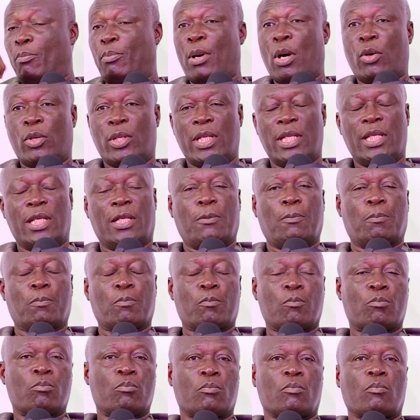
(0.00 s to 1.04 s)
Paulini,
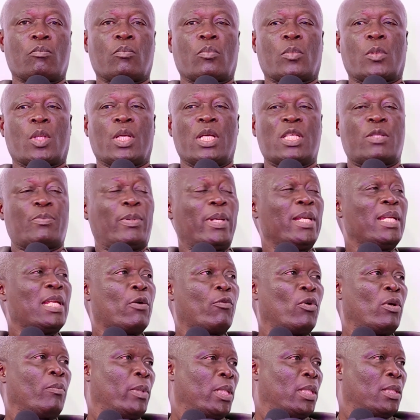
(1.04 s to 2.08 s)
is playing the
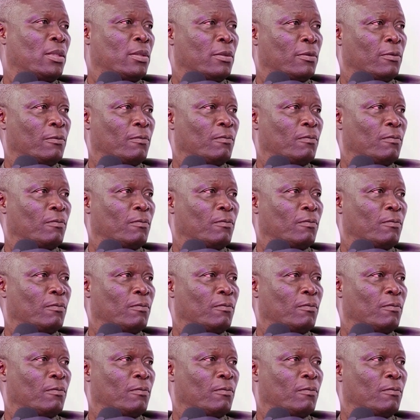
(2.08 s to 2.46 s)
Wimbledon.